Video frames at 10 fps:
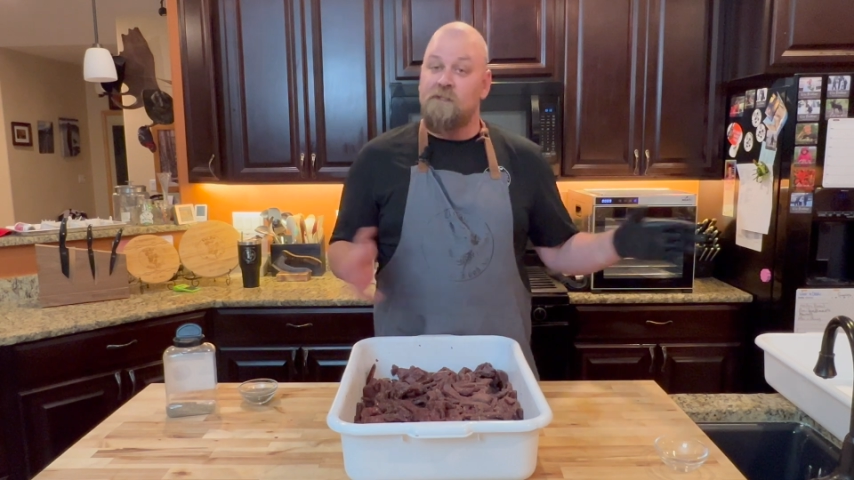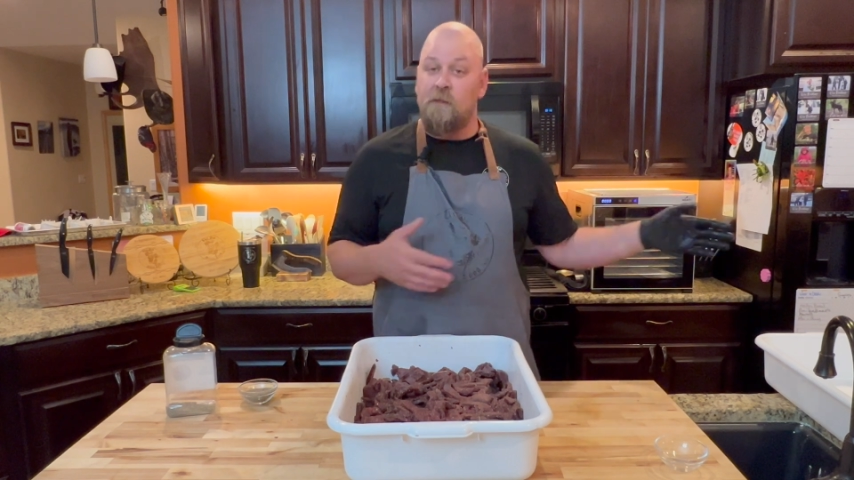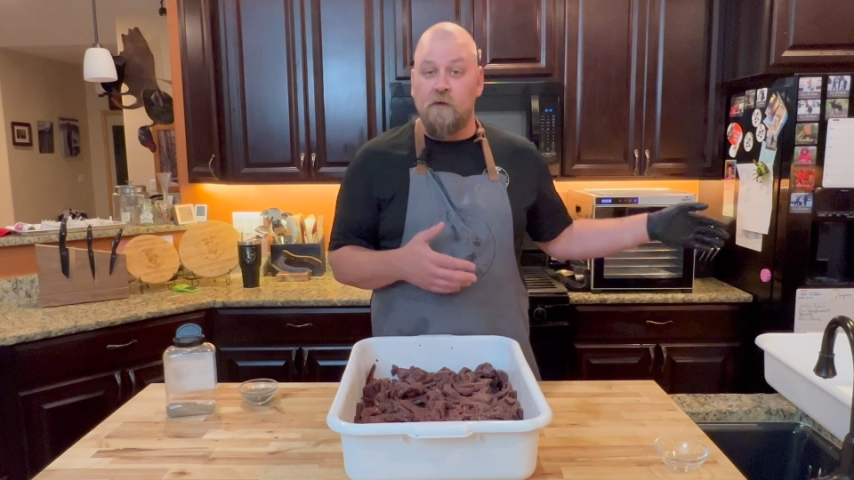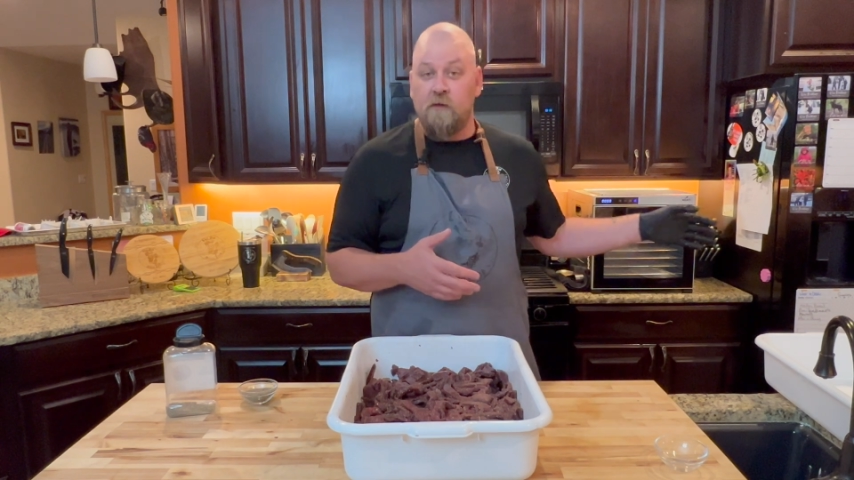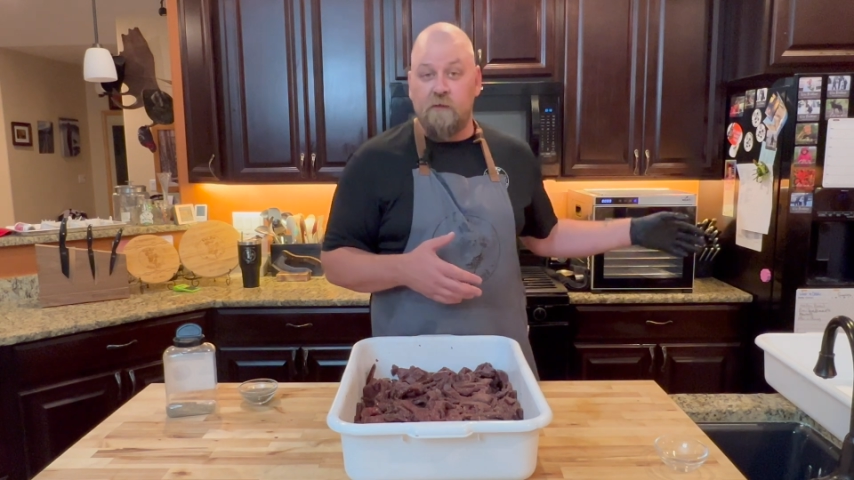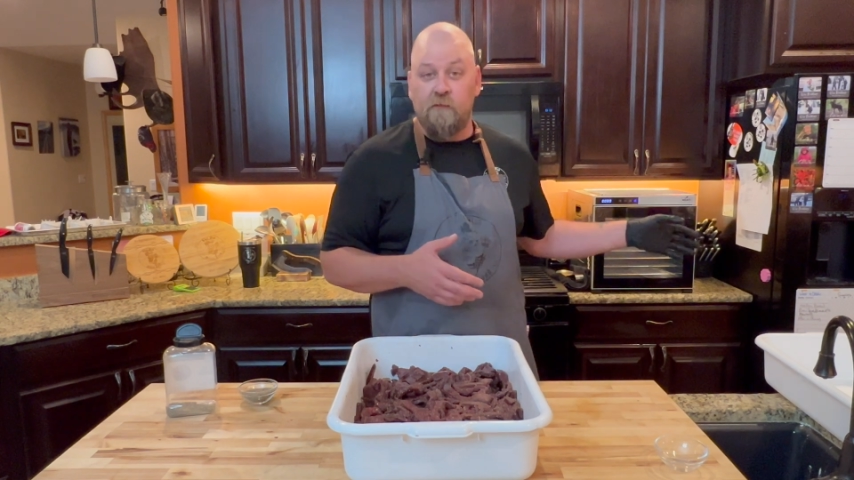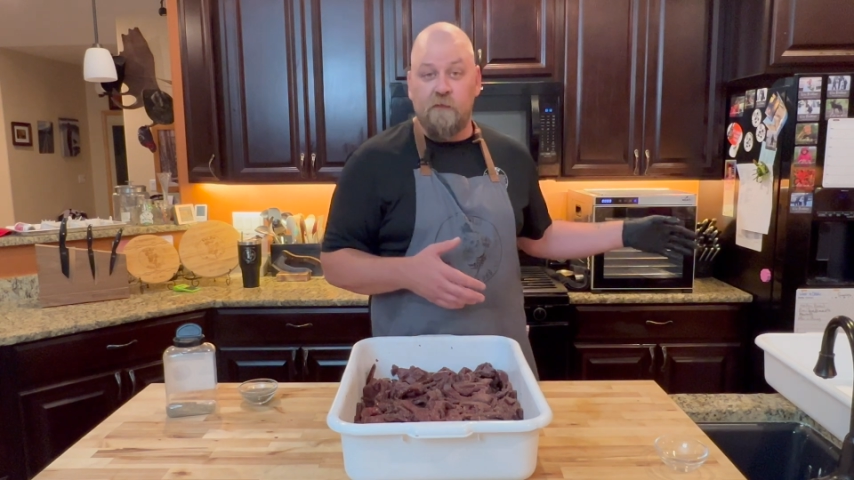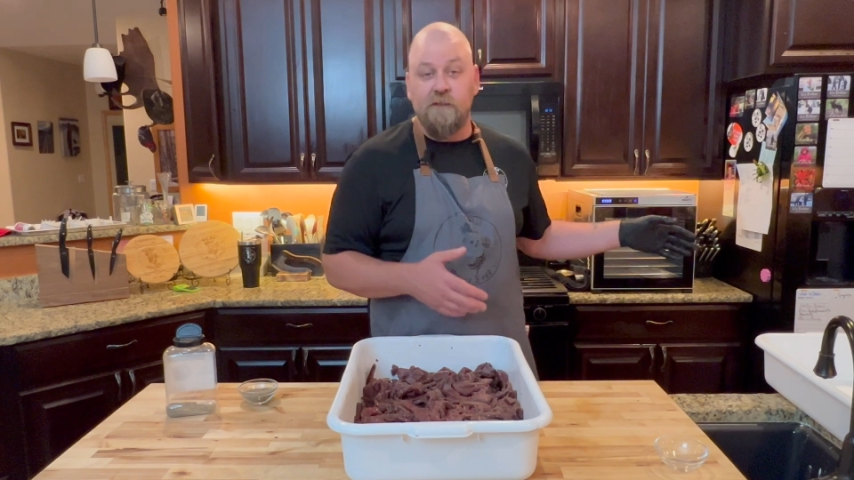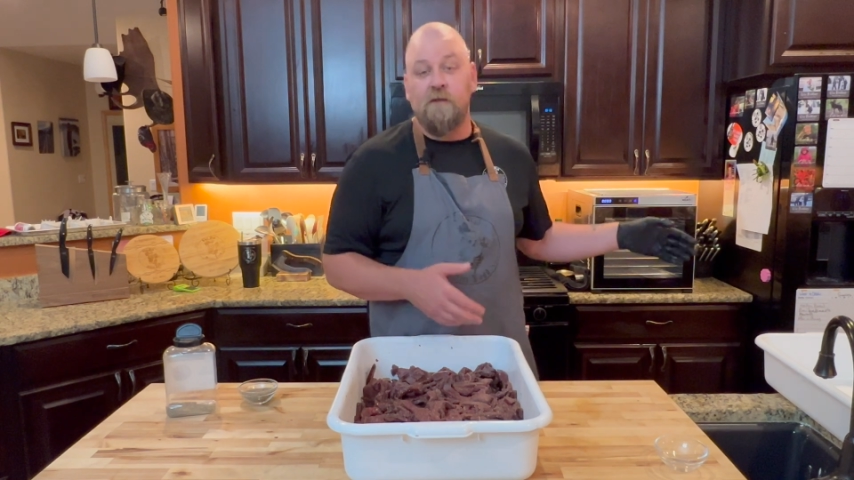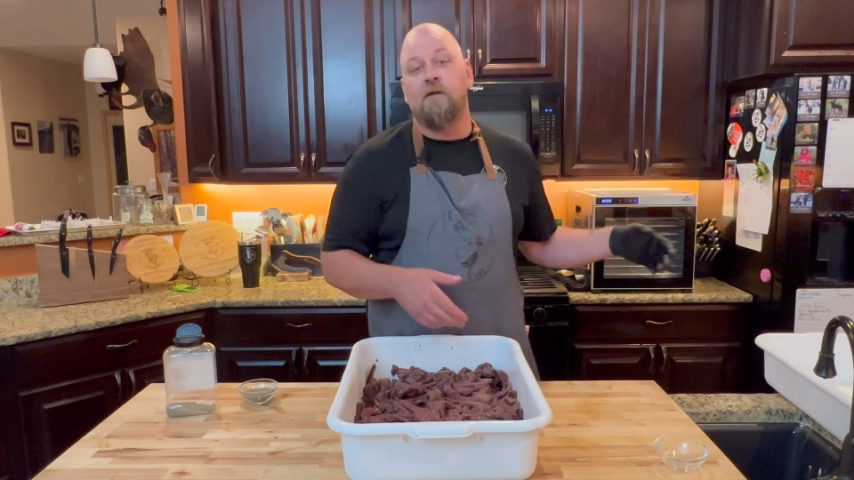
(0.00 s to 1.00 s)
Some will go in the
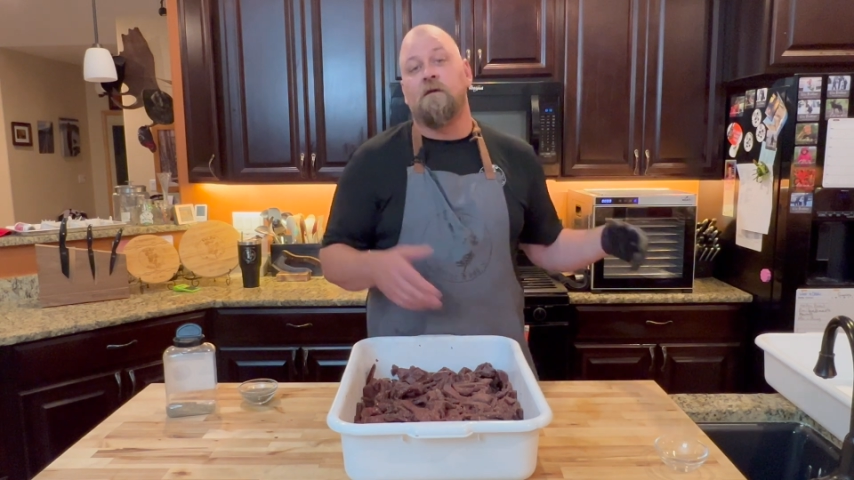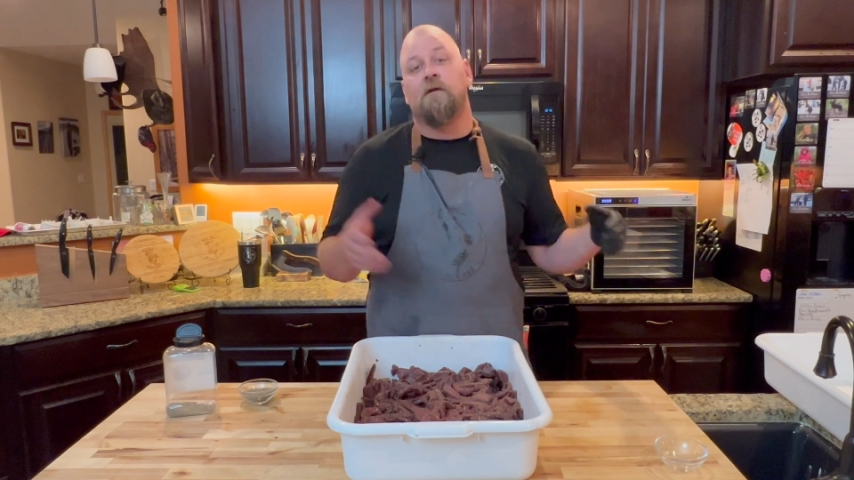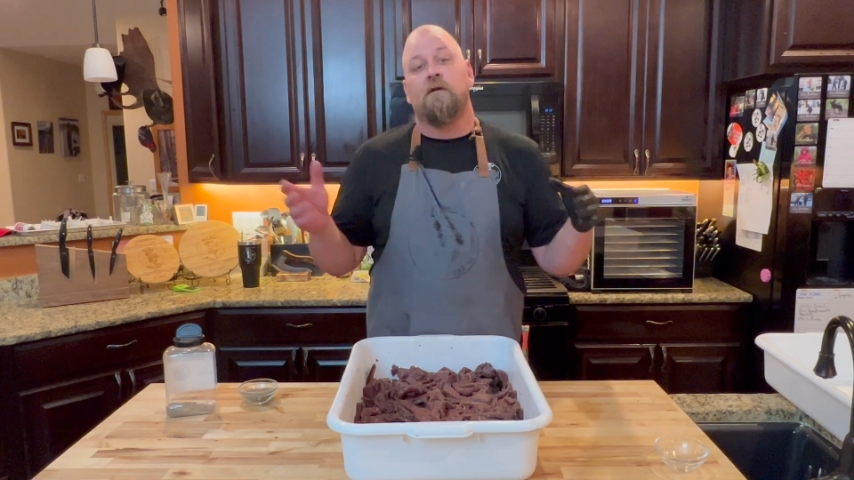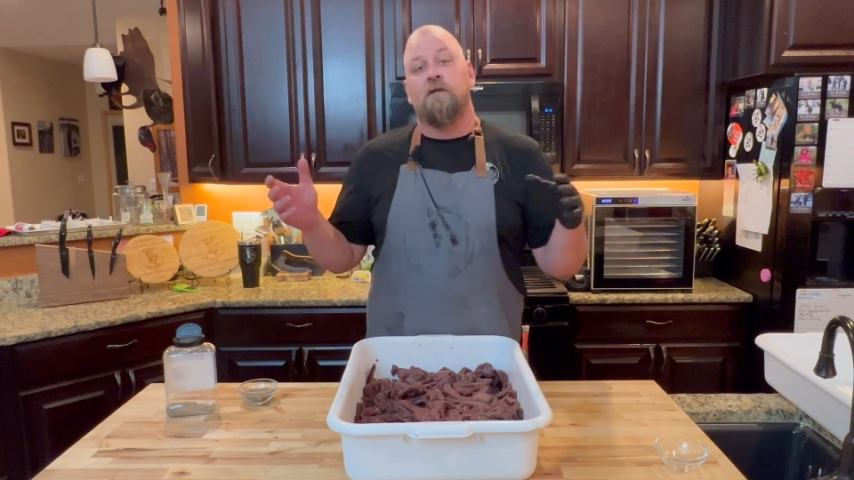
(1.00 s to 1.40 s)
freezer,